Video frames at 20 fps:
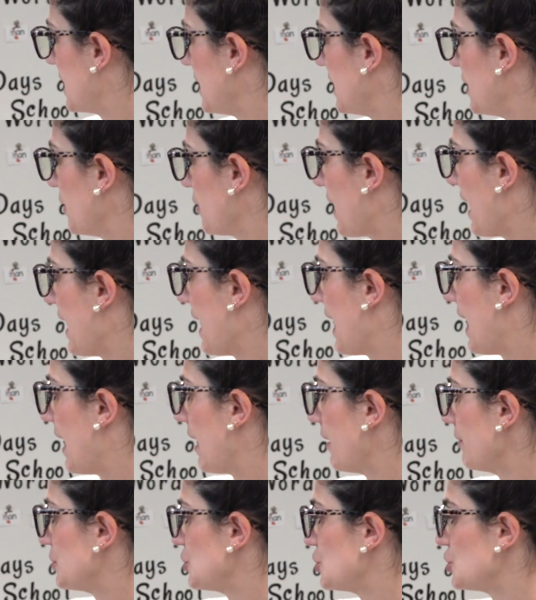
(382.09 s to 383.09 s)
Here I
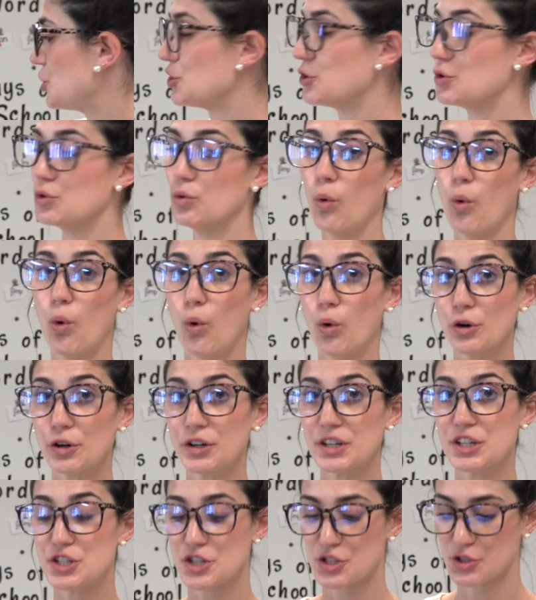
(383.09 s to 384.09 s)
have two
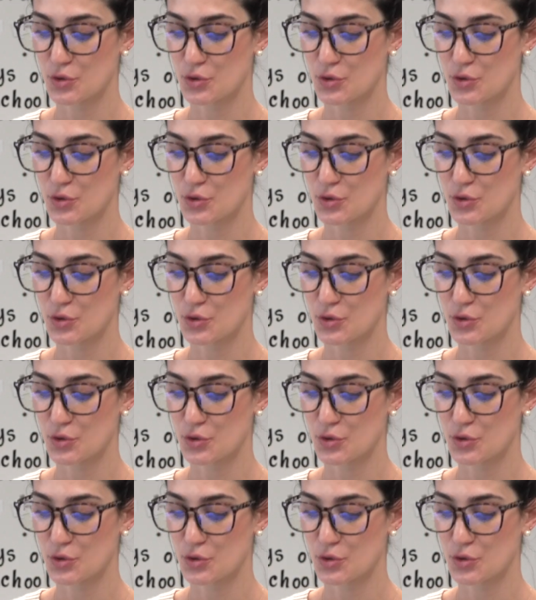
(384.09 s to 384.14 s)
orange